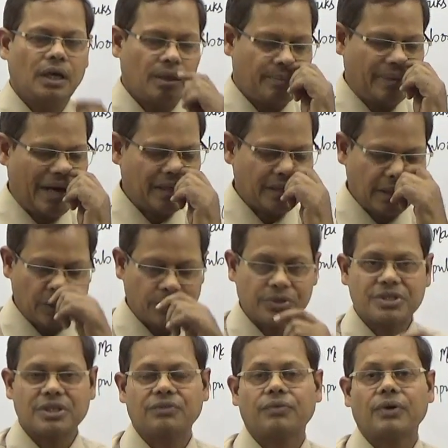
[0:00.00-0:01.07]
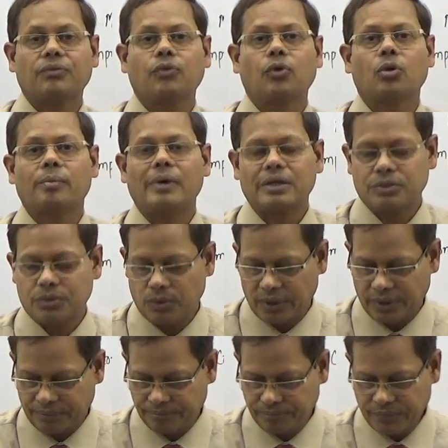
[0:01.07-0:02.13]
or practical question for 4 marks
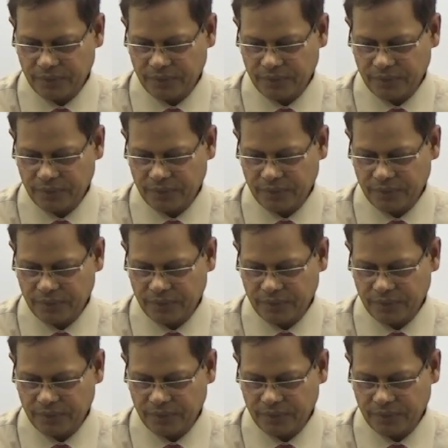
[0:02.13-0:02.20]
only.